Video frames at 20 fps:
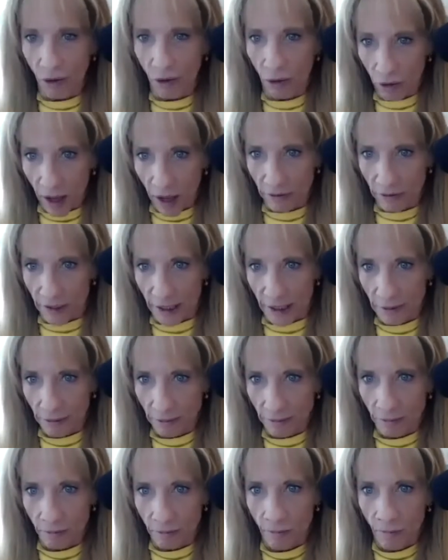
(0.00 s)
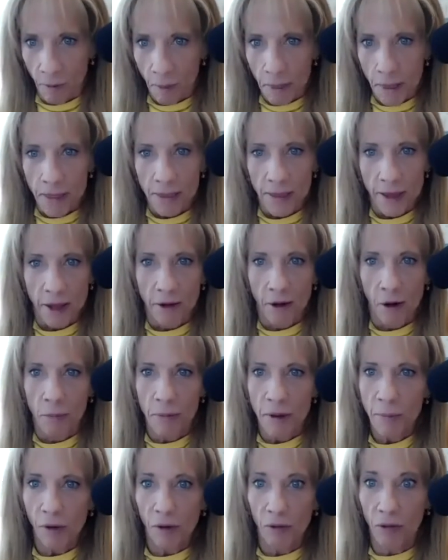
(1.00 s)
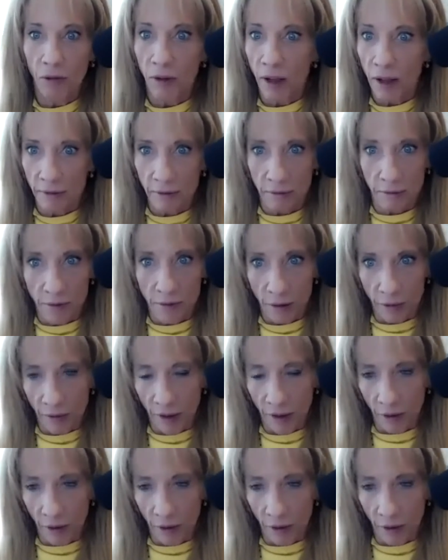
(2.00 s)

loved it. People, they're